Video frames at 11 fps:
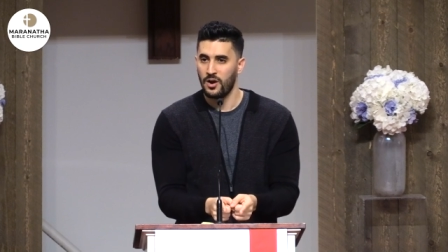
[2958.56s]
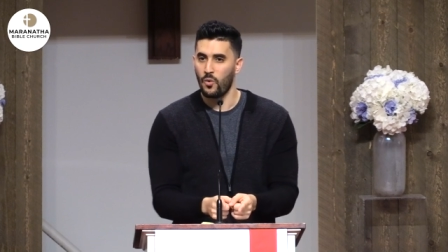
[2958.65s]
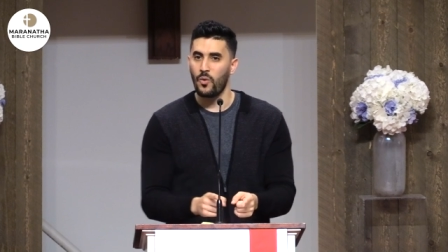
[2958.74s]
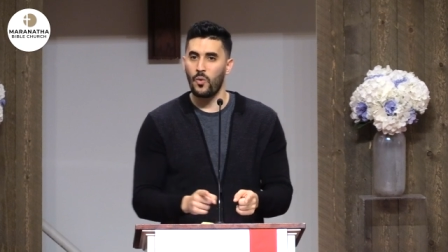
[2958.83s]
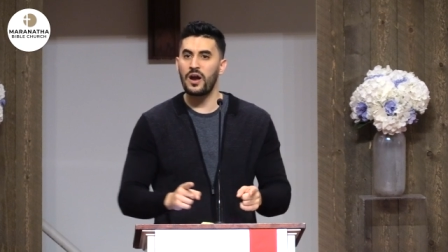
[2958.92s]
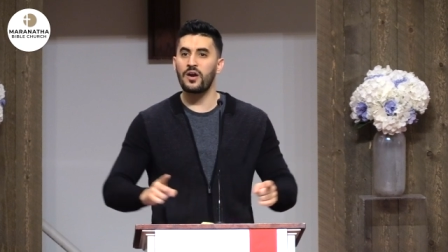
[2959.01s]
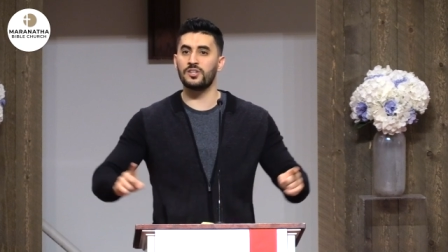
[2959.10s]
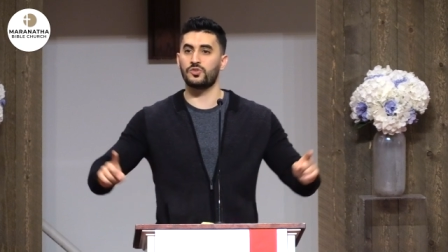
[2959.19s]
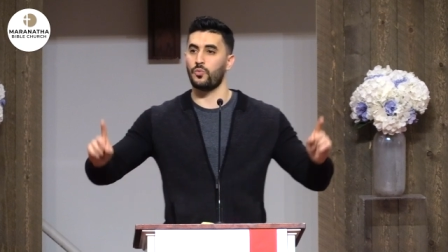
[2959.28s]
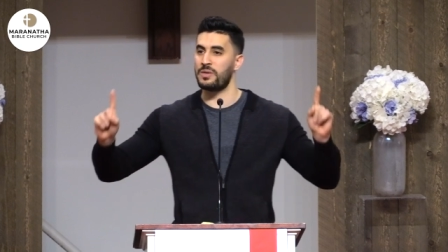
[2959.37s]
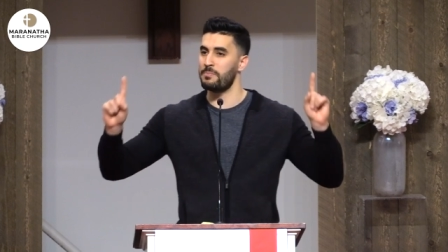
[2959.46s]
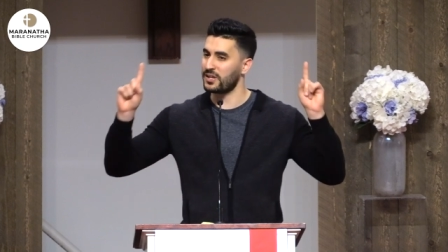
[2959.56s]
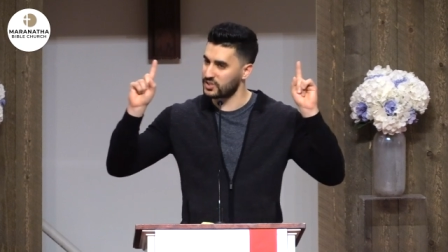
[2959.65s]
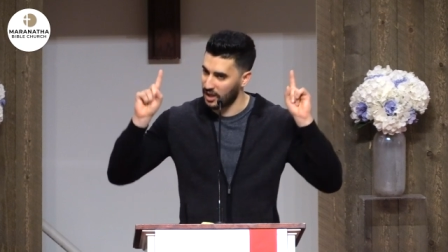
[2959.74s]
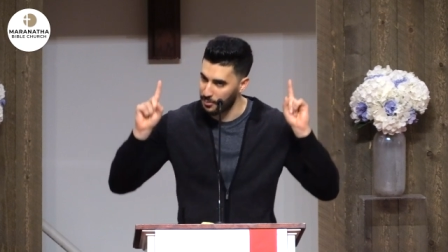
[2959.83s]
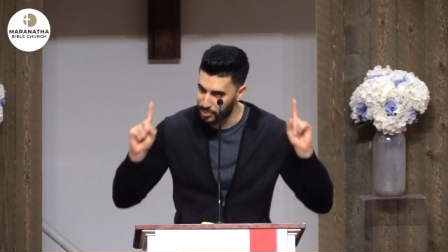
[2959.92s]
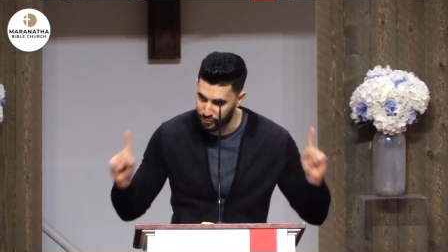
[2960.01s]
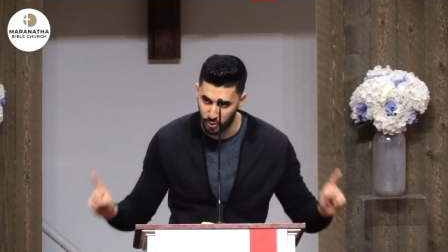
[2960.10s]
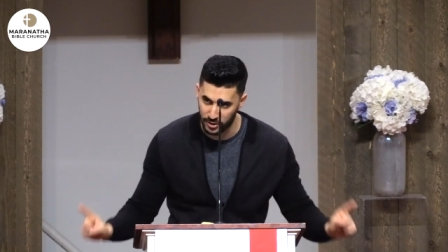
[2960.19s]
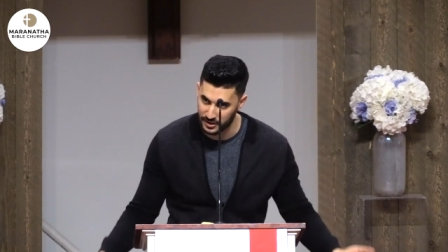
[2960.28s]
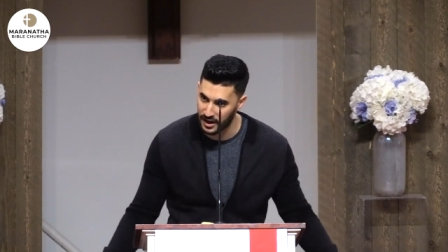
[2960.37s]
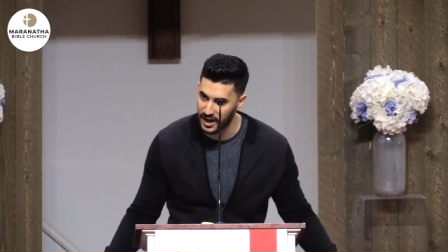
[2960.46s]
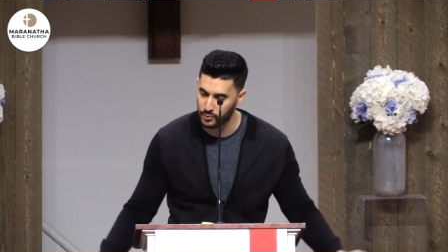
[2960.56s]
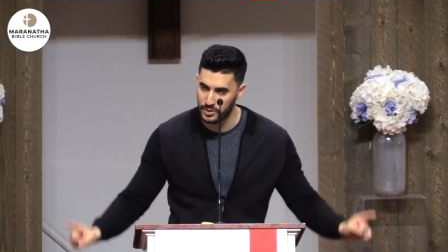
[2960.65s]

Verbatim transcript: Where is we must come before God,